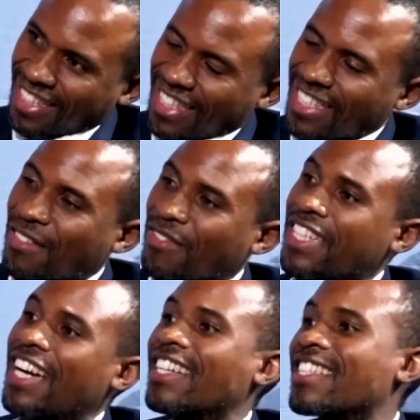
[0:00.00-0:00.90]
that's the
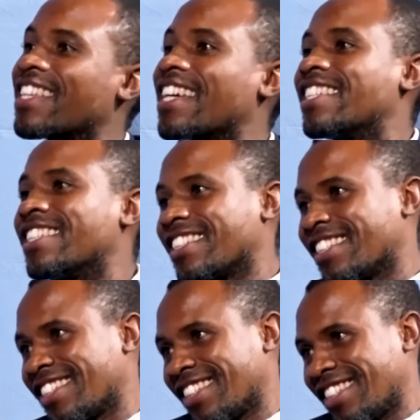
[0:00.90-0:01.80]
figure I'd said.
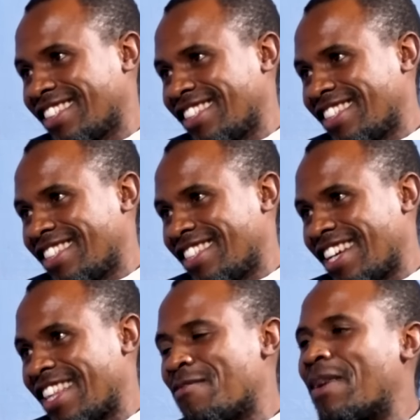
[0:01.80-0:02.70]
And
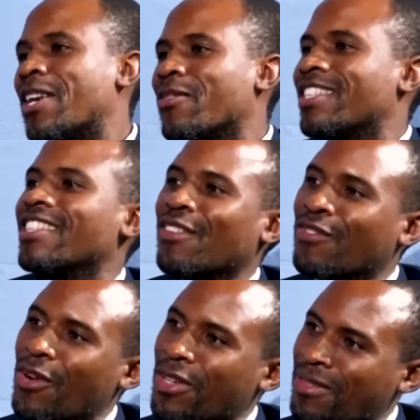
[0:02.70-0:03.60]
the money was in the
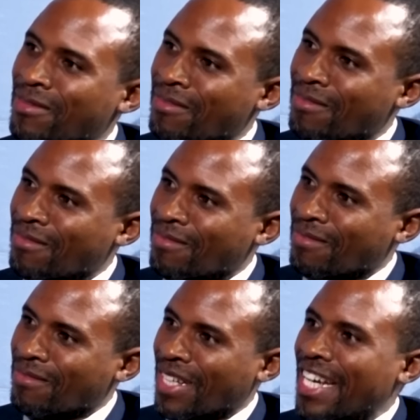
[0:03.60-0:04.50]
phone.
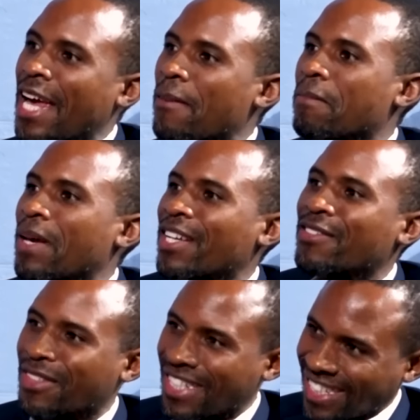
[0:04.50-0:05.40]
And I paid
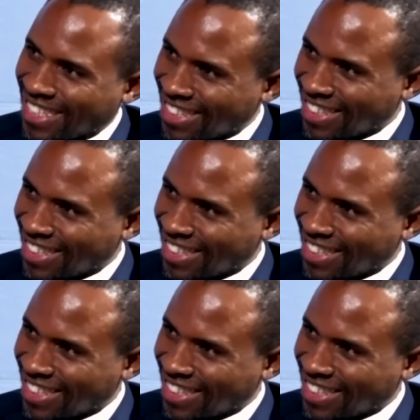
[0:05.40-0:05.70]
for it.